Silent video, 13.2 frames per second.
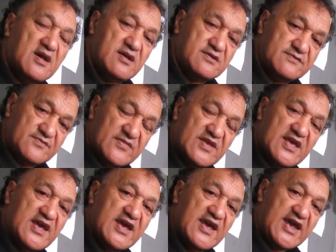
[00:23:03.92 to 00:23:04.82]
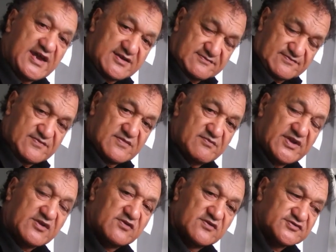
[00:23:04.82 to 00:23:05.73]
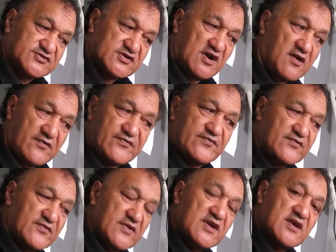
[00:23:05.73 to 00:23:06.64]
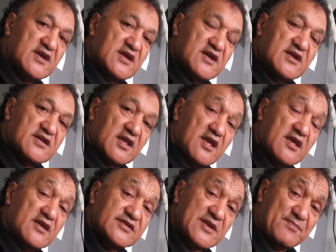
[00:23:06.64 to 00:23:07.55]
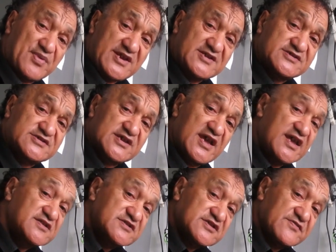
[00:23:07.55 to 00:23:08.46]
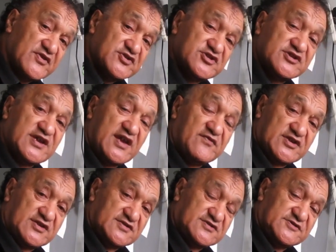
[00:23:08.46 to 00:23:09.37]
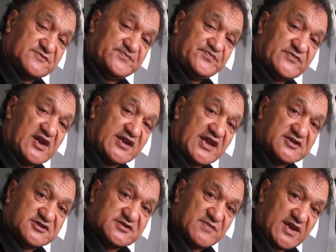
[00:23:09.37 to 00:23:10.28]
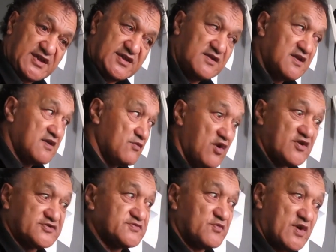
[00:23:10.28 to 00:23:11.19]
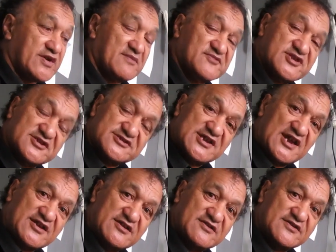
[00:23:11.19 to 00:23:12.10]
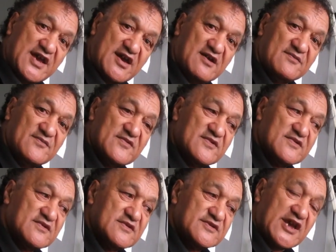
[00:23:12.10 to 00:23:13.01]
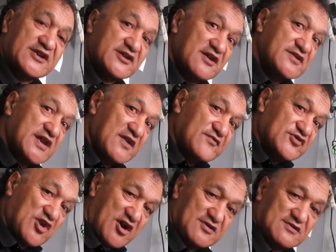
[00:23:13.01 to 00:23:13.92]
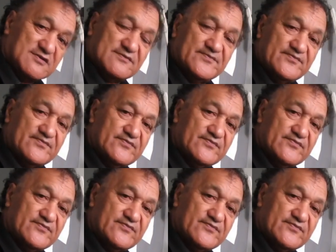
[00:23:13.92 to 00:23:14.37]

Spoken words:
and because of the police insufficient evidence against me was what I'm just telling you now. They don't have title,